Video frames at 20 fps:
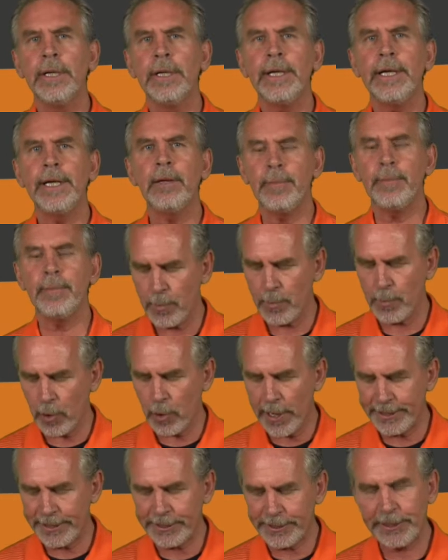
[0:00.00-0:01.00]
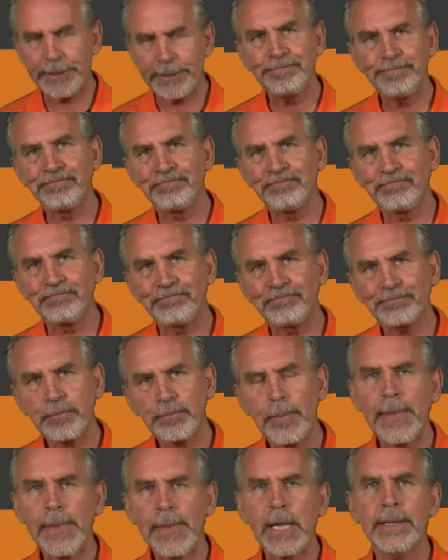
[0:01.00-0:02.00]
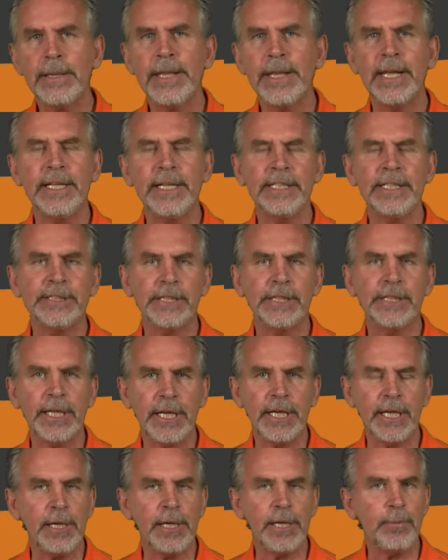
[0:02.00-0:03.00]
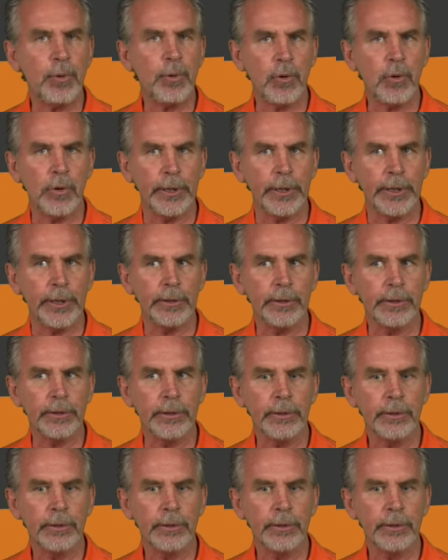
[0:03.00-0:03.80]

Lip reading: In memorizing, that is the key point.